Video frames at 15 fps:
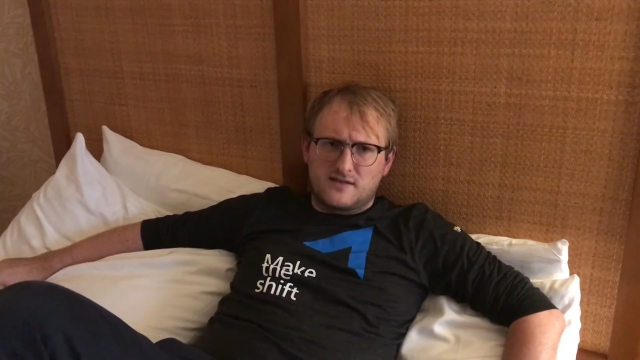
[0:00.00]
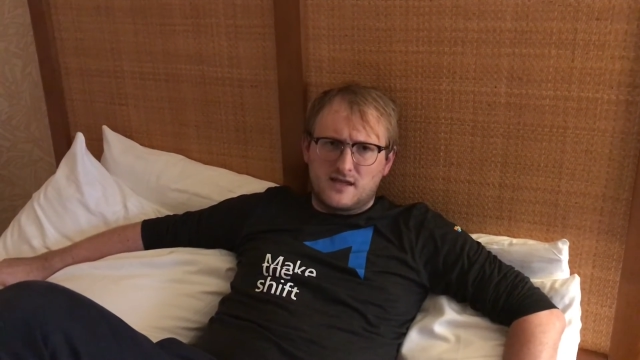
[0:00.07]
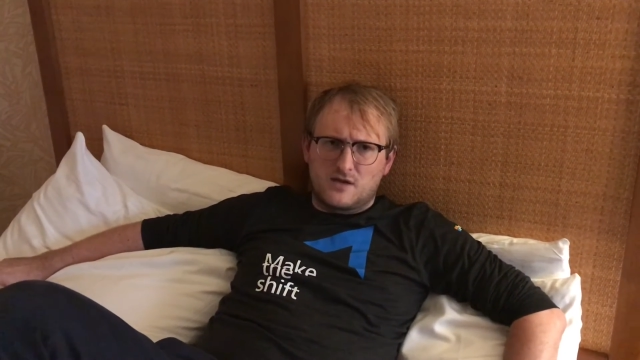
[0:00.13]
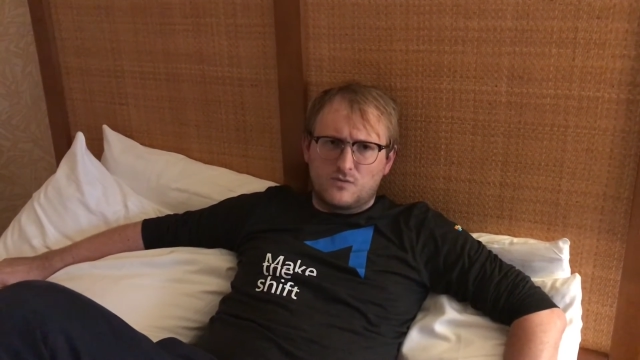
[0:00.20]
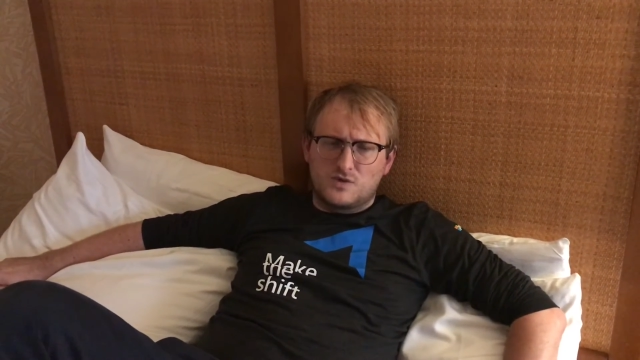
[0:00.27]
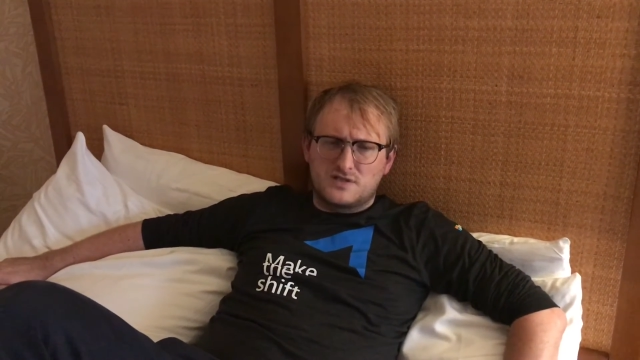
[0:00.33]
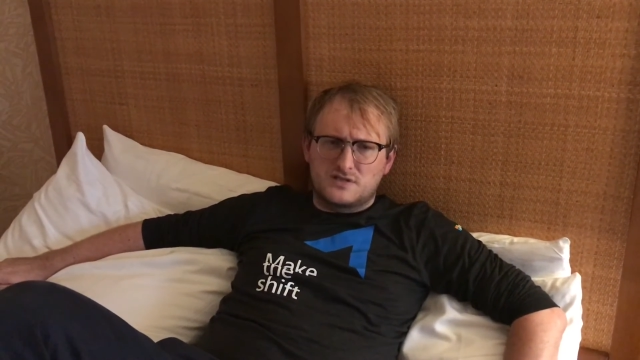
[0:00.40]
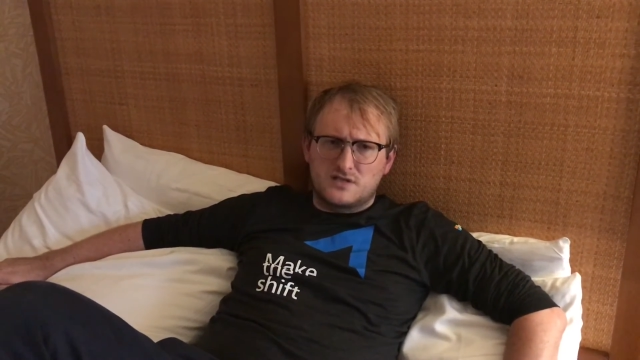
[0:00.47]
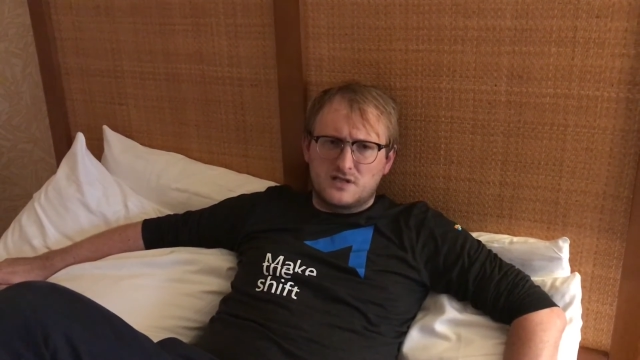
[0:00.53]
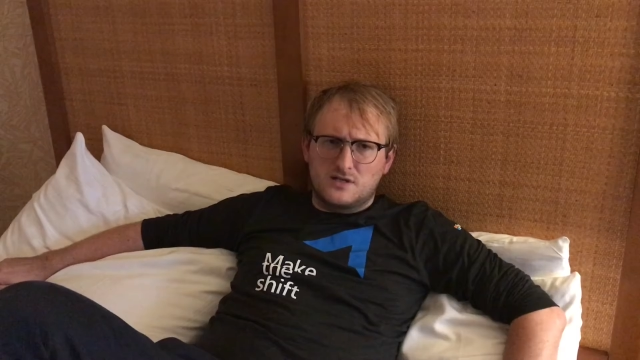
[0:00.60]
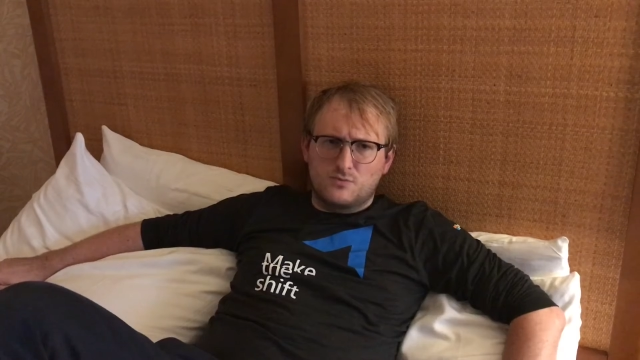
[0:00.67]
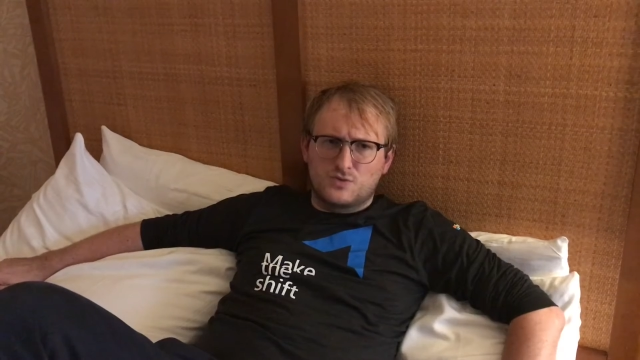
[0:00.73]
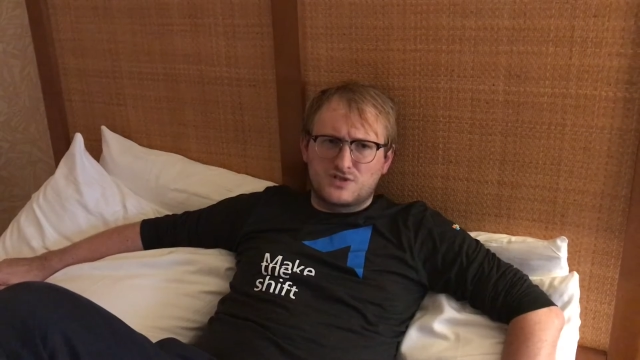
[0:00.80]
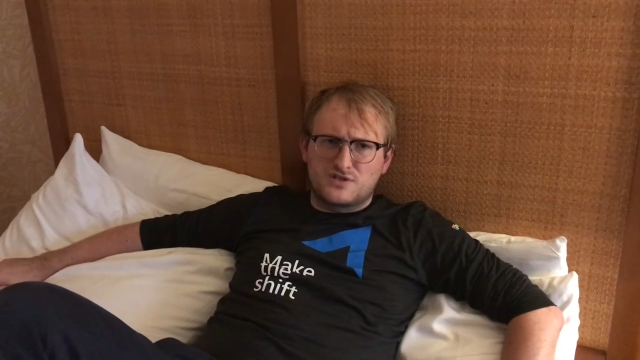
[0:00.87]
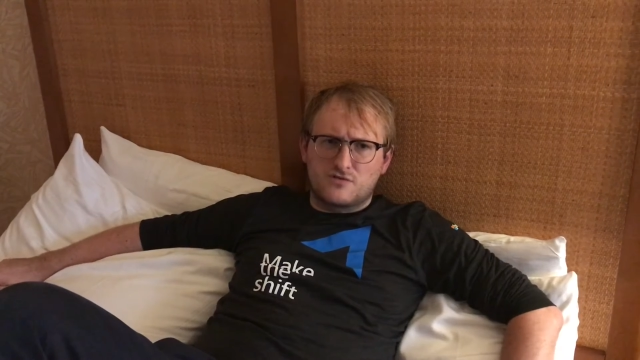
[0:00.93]
thing was
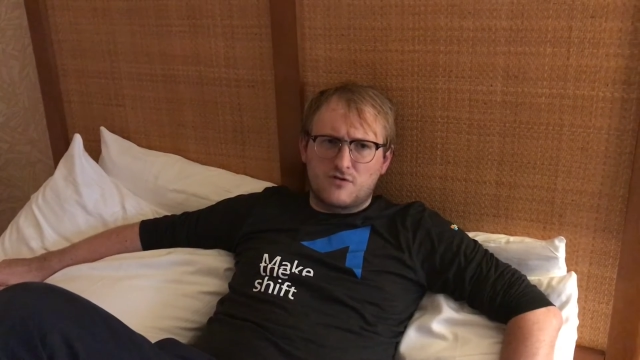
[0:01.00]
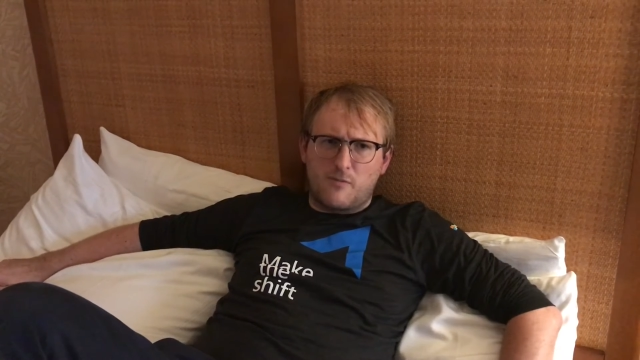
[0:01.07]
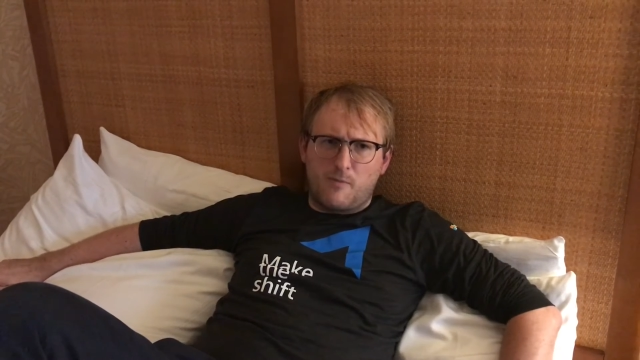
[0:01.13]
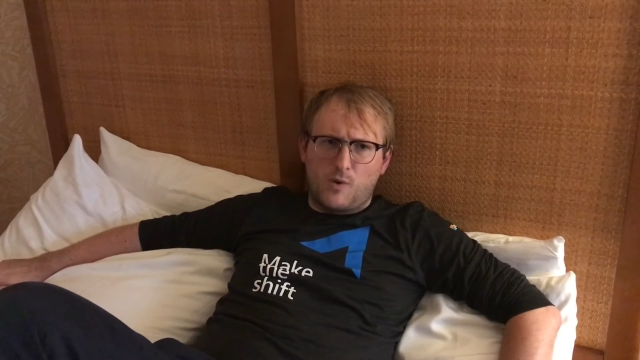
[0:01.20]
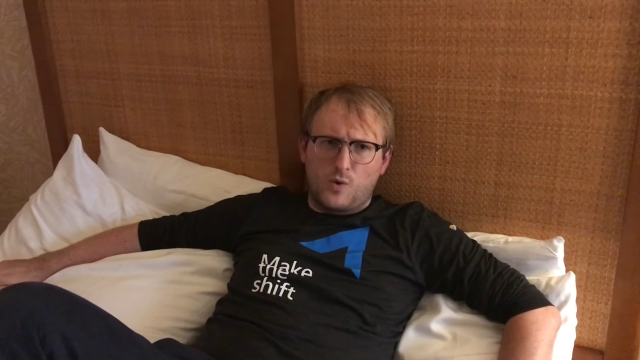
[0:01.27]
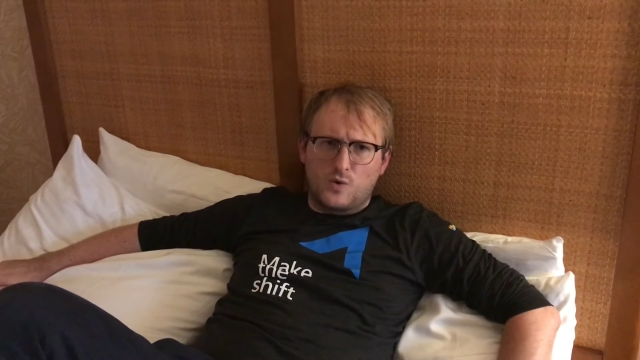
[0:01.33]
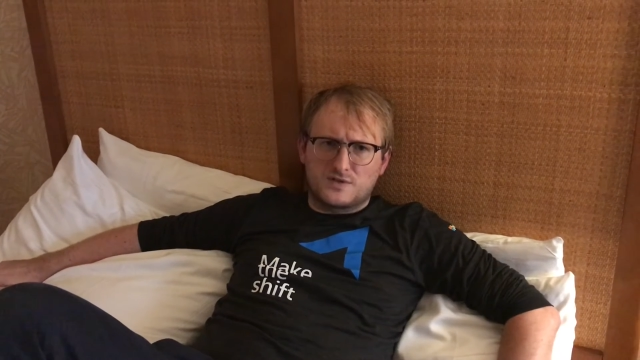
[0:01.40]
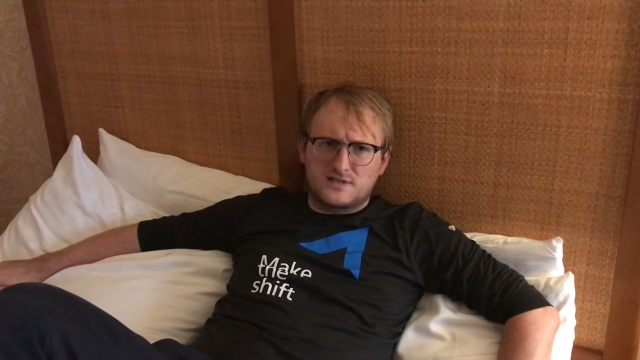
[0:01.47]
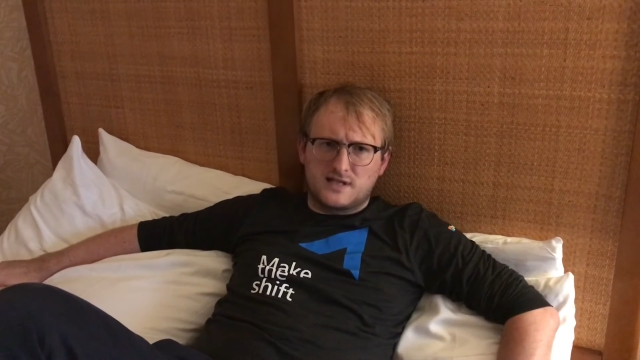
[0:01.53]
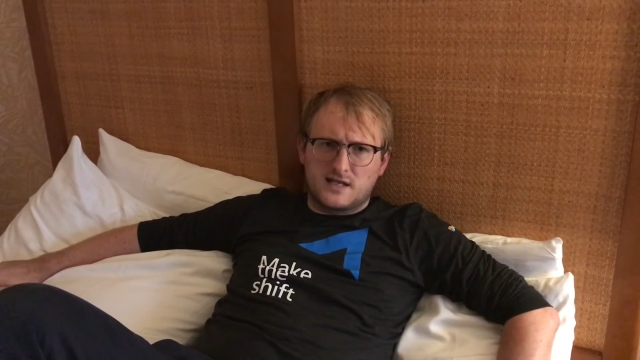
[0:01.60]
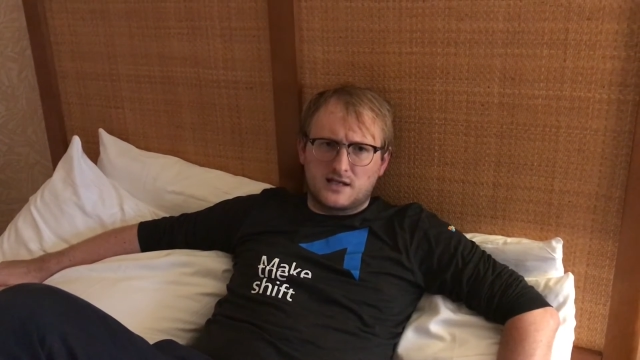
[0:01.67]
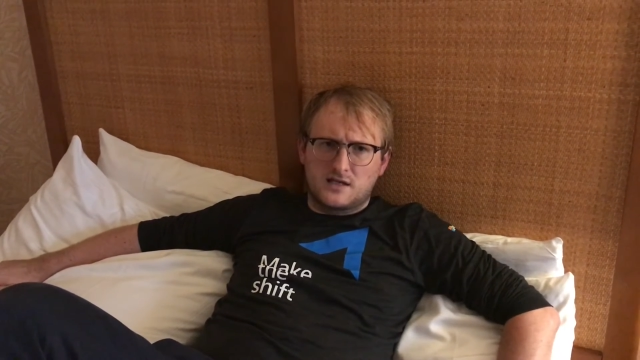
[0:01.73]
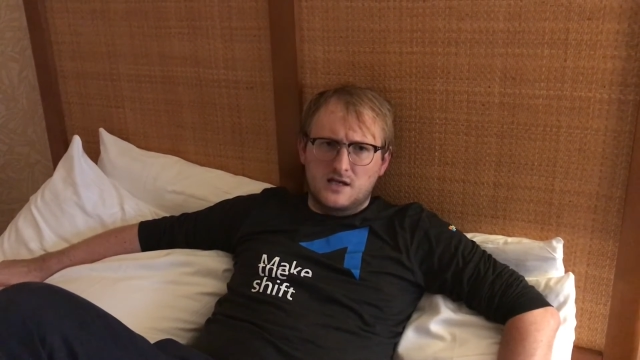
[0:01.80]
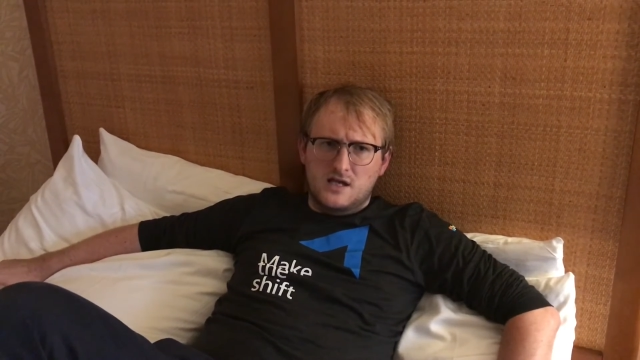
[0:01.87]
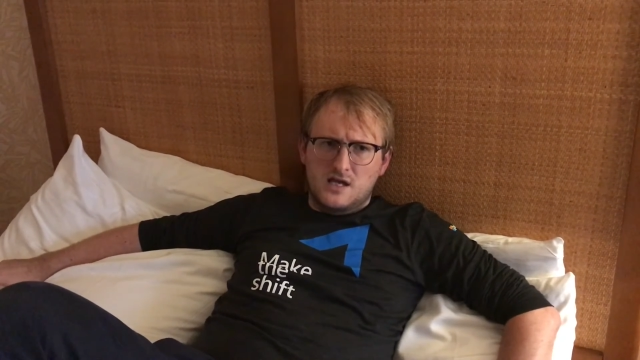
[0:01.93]
the reporting.